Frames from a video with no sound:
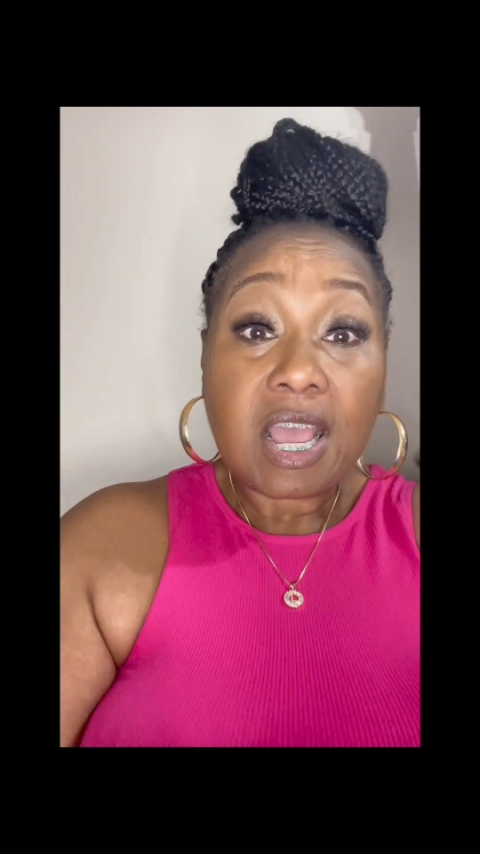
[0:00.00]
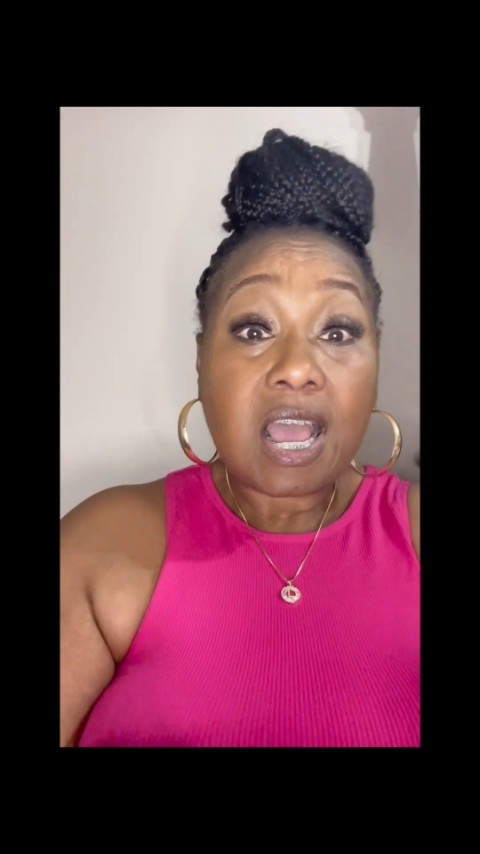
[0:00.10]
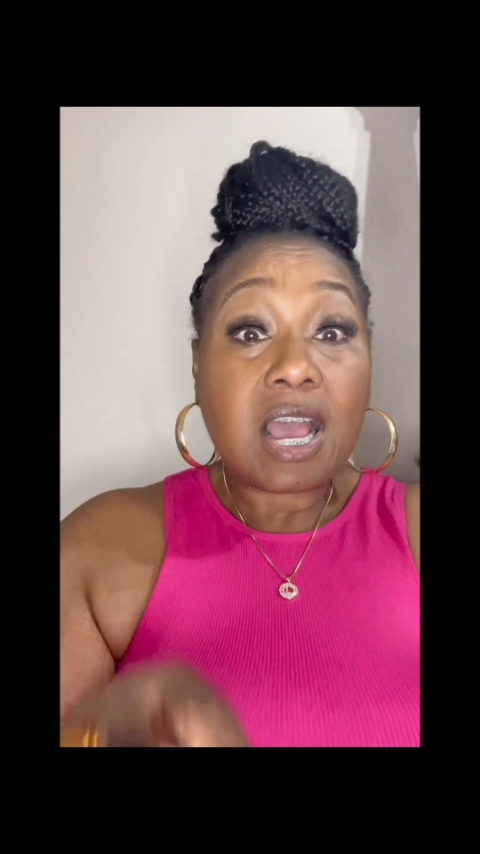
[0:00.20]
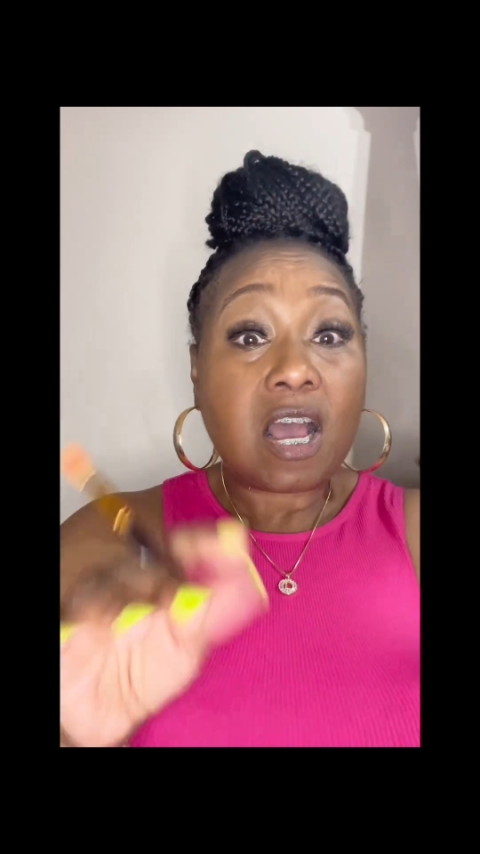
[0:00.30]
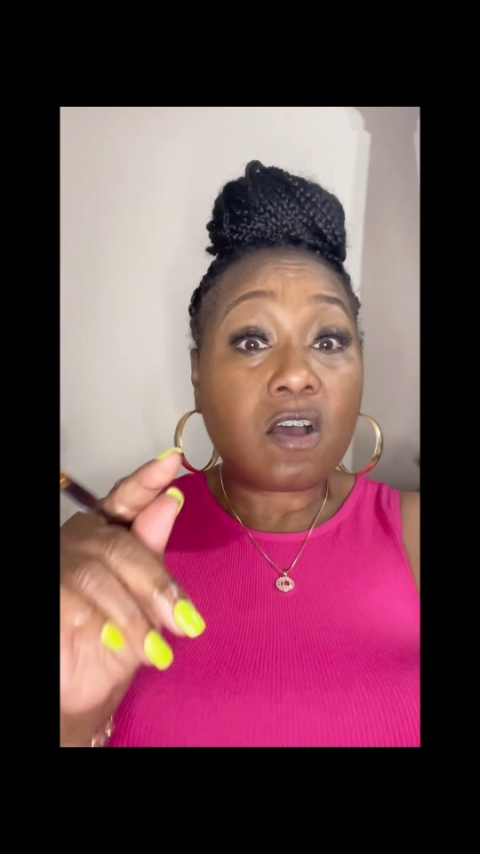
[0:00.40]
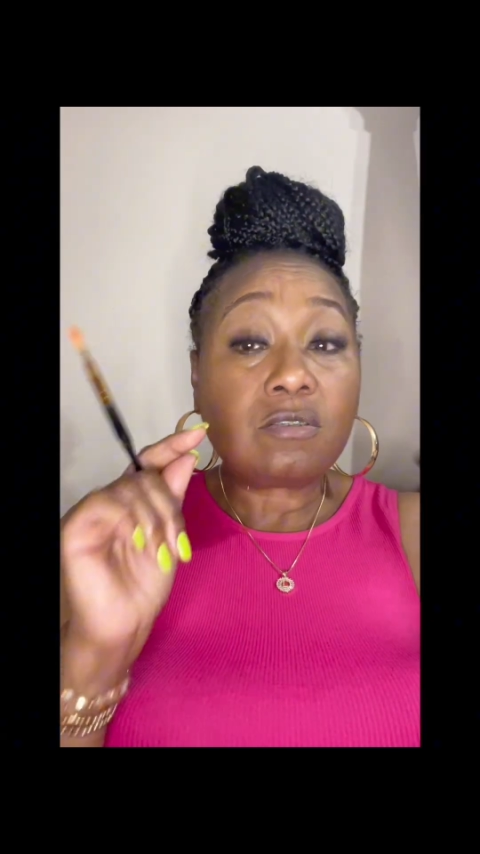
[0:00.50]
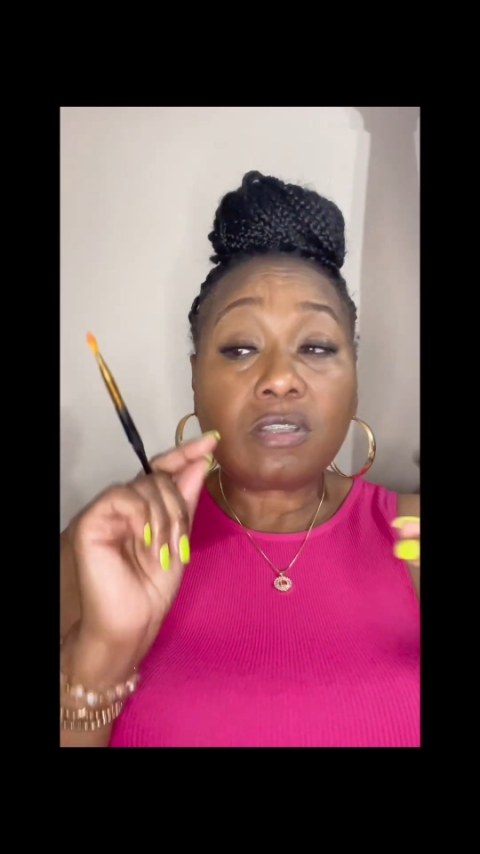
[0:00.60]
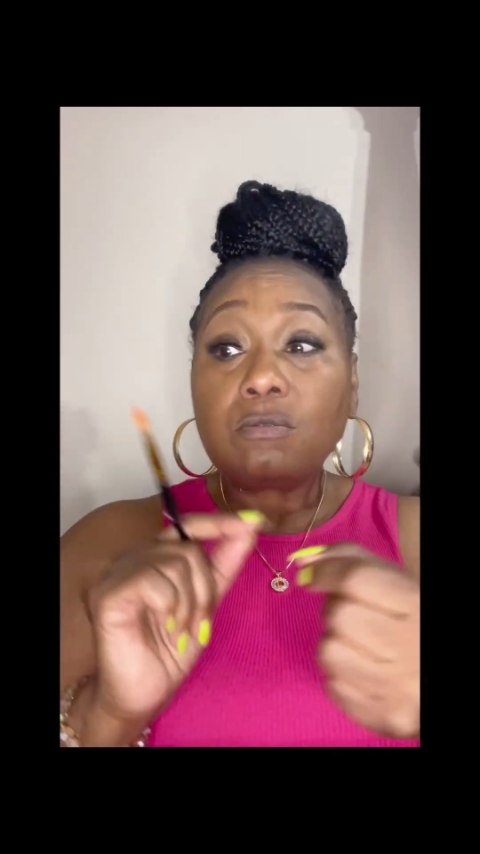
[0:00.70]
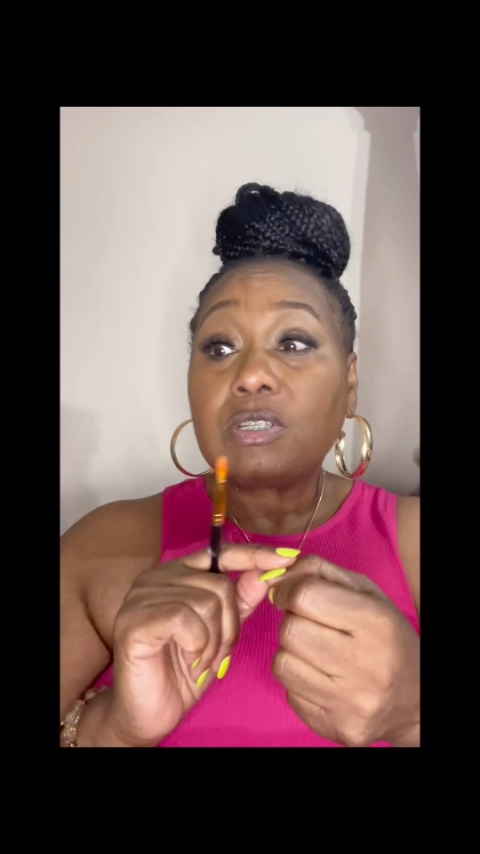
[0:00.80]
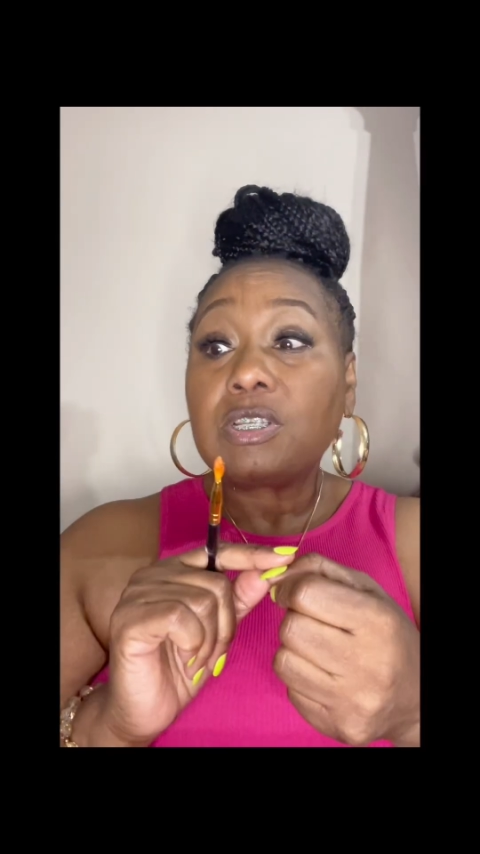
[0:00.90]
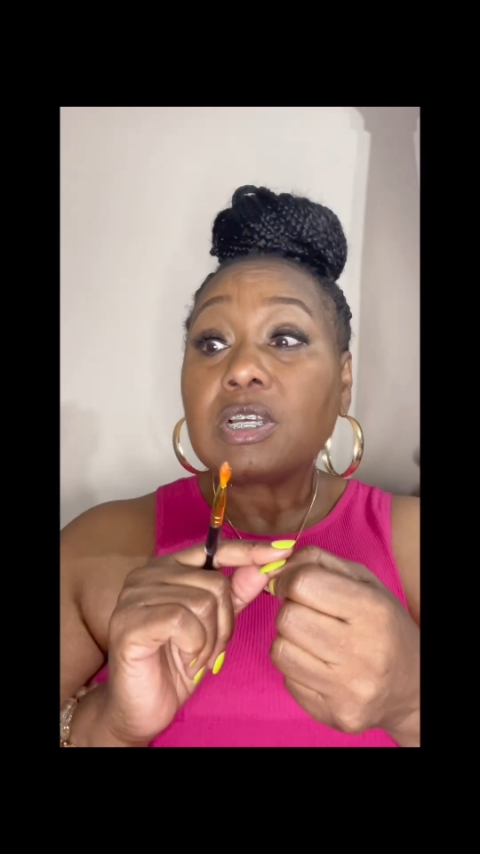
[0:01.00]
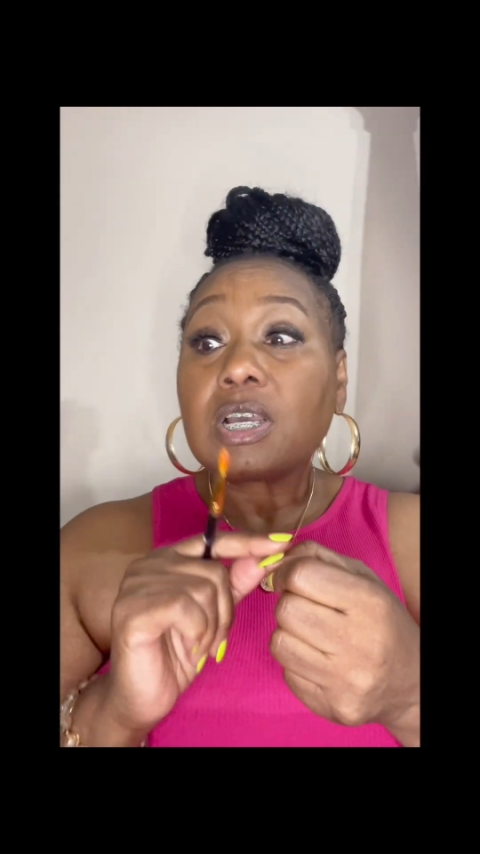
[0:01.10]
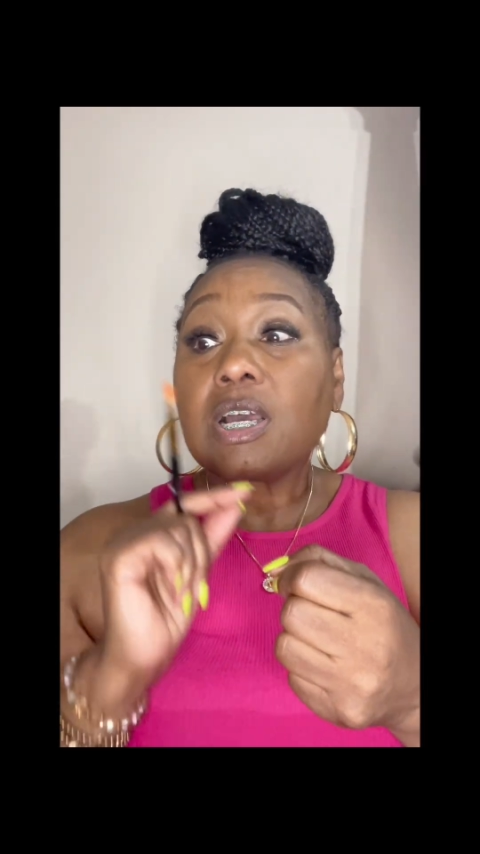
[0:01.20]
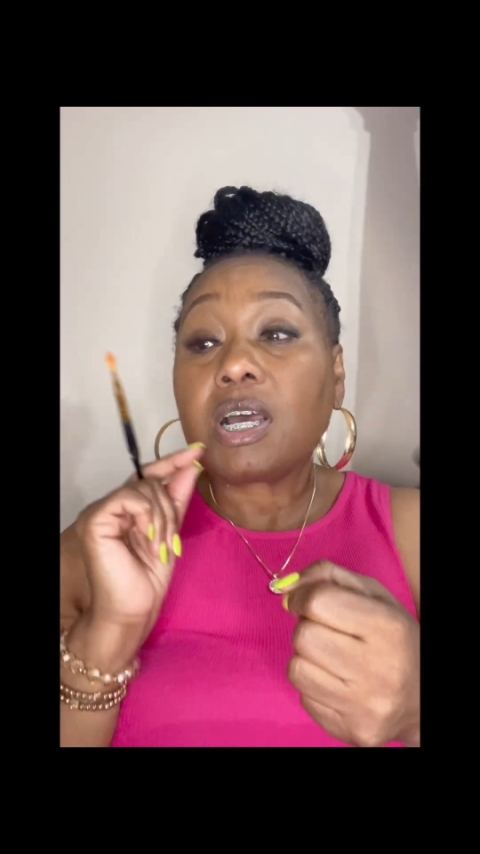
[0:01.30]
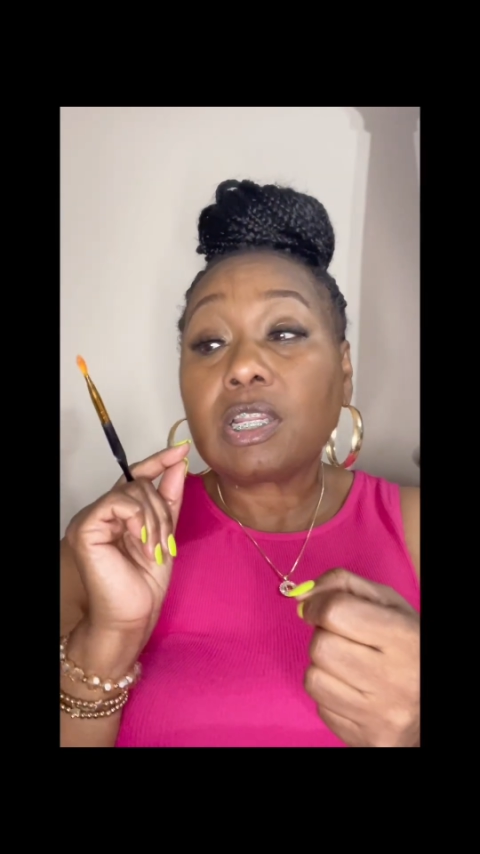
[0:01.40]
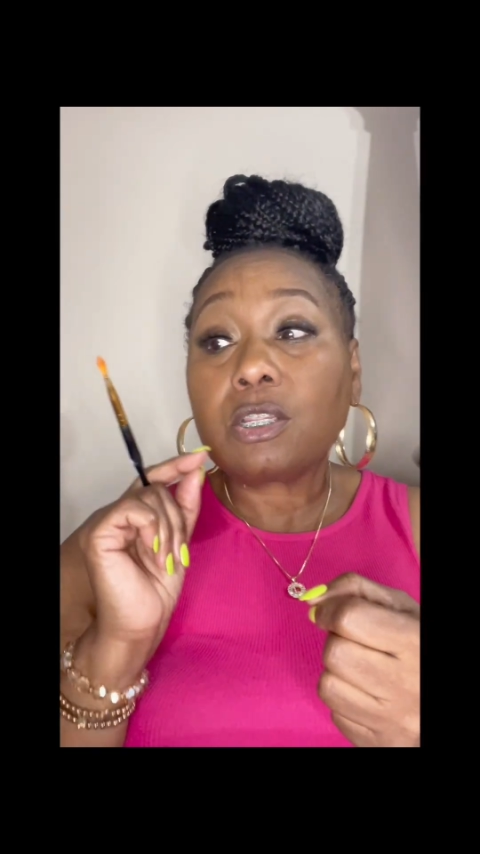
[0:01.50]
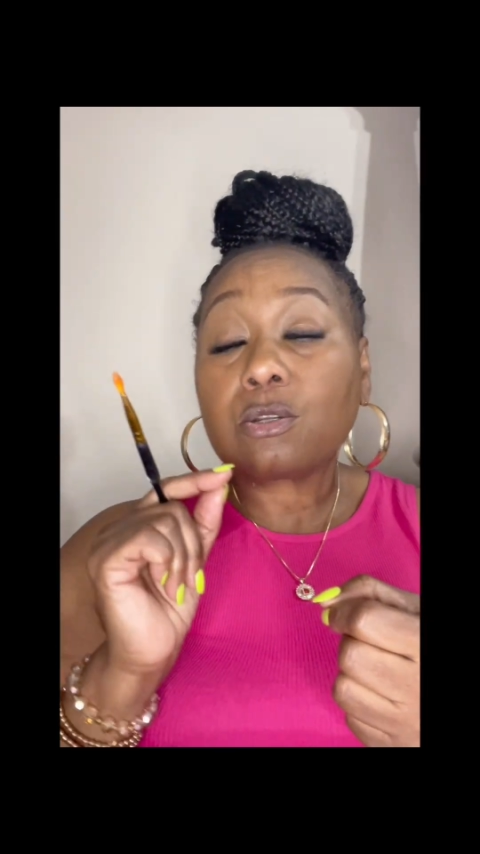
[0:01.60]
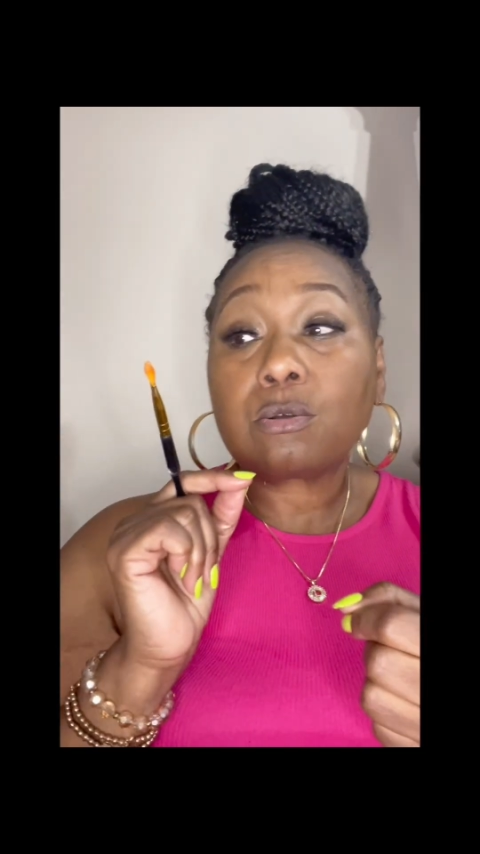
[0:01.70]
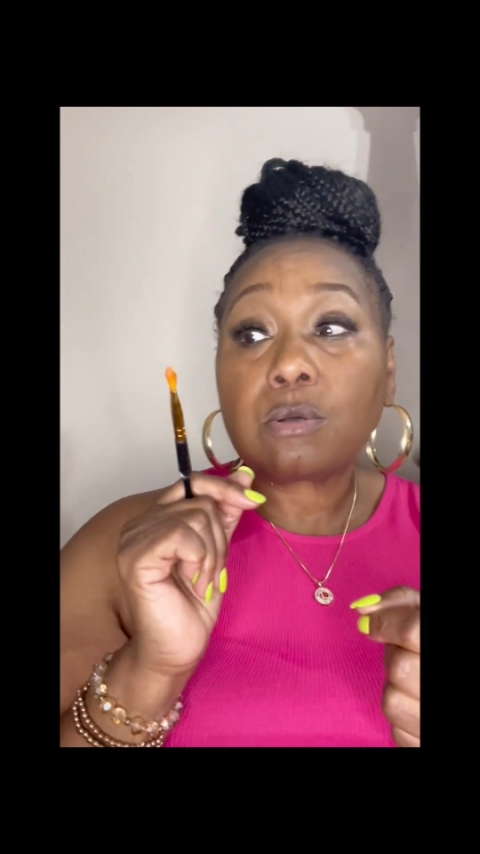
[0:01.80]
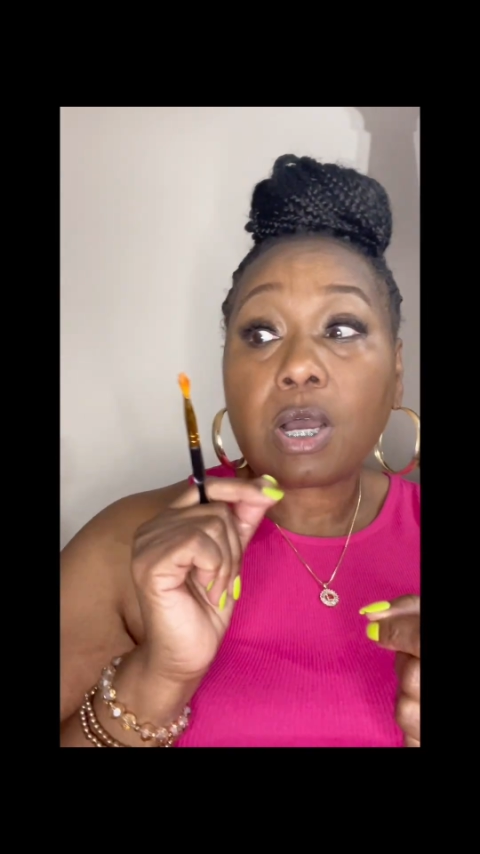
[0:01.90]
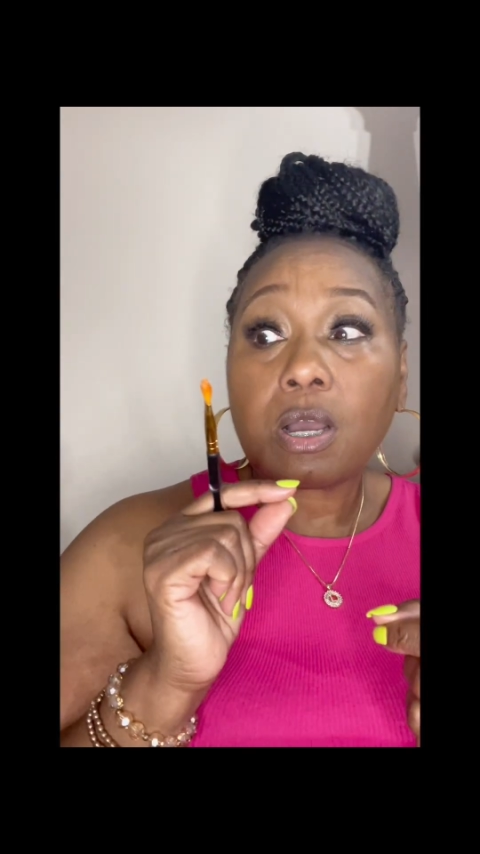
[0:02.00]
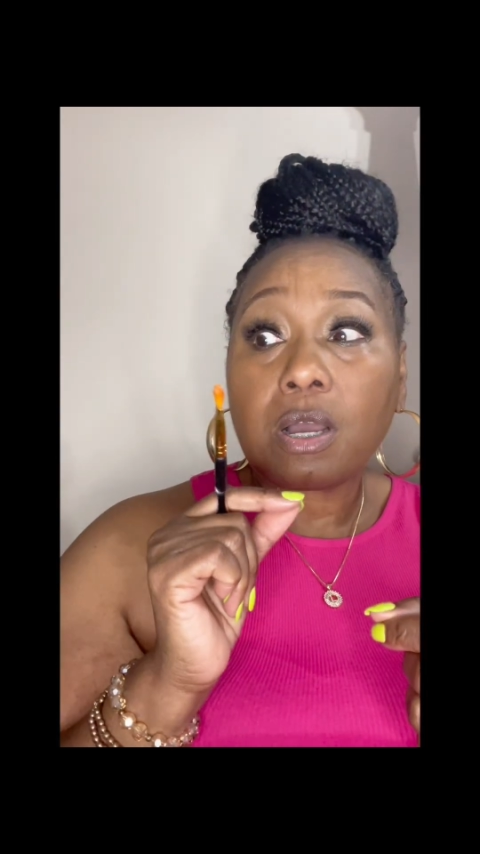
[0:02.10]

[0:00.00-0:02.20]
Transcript: I also took a little,